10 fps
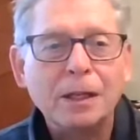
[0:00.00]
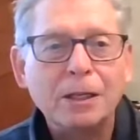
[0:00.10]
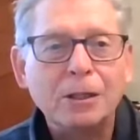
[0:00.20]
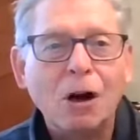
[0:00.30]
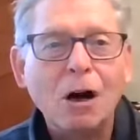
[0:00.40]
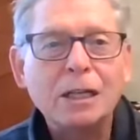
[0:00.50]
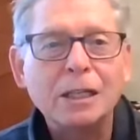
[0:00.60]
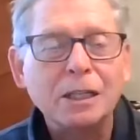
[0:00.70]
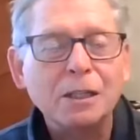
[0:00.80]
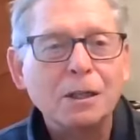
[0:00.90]
the
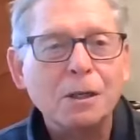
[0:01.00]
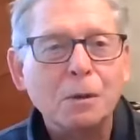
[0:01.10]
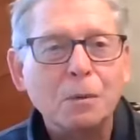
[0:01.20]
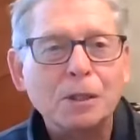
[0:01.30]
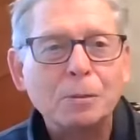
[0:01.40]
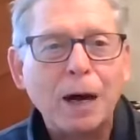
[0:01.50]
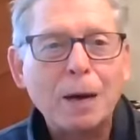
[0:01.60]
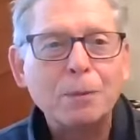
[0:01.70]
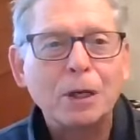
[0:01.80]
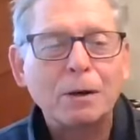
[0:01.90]
donkey was
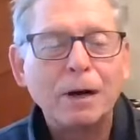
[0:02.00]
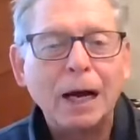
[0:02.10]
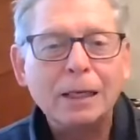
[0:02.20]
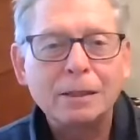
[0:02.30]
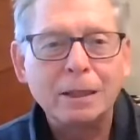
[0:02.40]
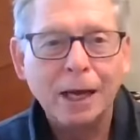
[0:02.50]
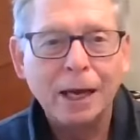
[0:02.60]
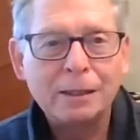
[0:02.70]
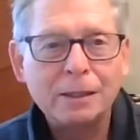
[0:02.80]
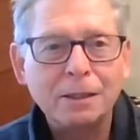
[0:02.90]
popularized
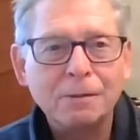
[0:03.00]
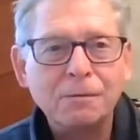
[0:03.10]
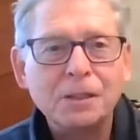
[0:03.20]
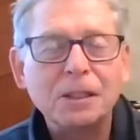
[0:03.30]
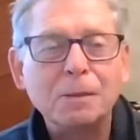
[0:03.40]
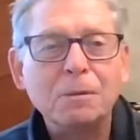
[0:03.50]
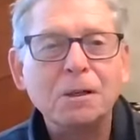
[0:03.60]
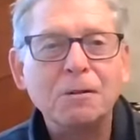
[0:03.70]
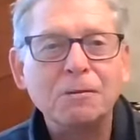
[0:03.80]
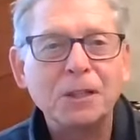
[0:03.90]
as the
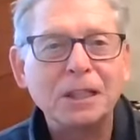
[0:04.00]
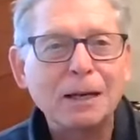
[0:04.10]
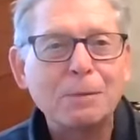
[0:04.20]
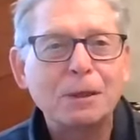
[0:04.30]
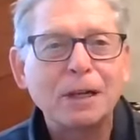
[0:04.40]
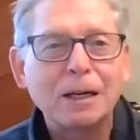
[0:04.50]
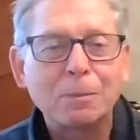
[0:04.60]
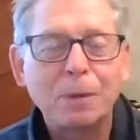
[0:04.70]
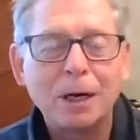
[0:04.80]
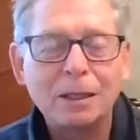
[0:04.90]
symbol for the
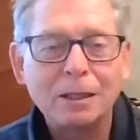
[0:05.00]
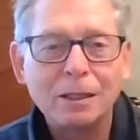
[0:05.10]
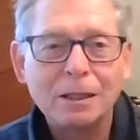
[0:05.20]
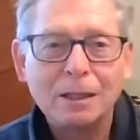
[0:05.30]
Democratic Party.